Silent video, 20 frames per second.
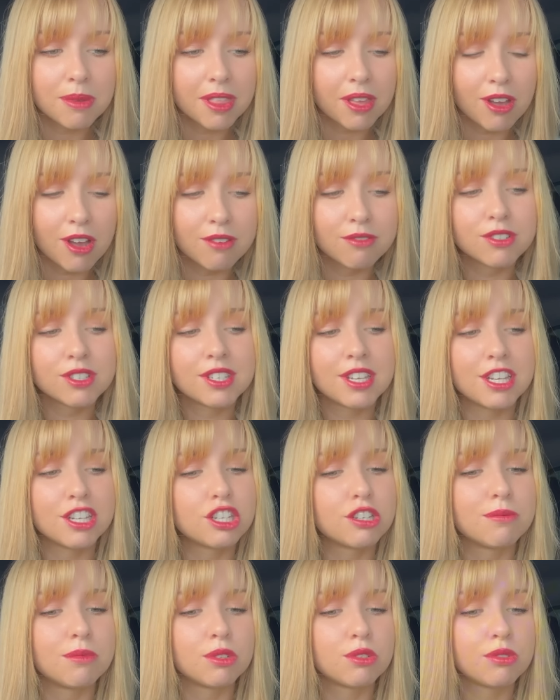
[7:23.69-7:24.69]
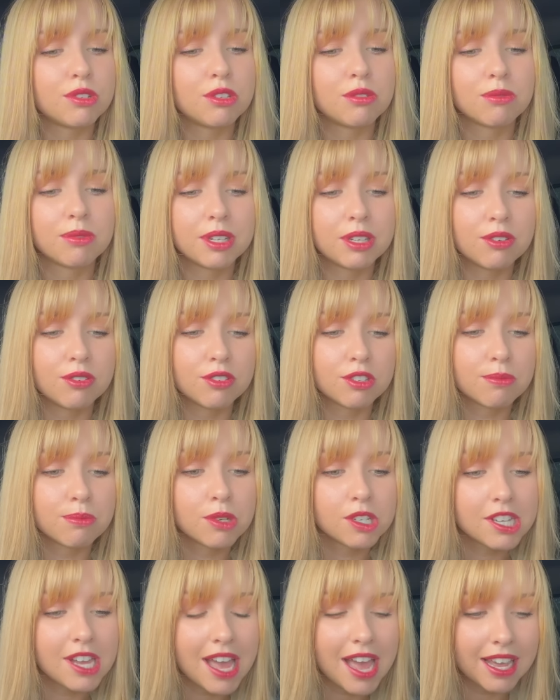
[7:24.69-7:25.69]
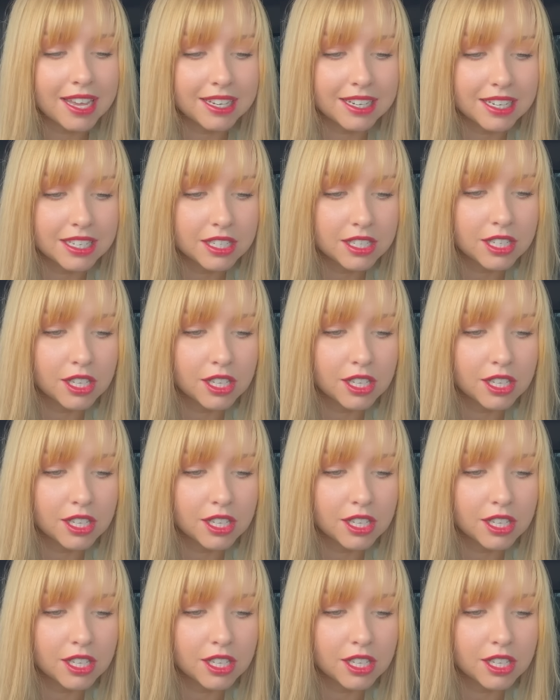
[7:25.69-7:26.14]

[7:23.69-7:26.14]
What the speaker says: conversation between Riegel's protagonists,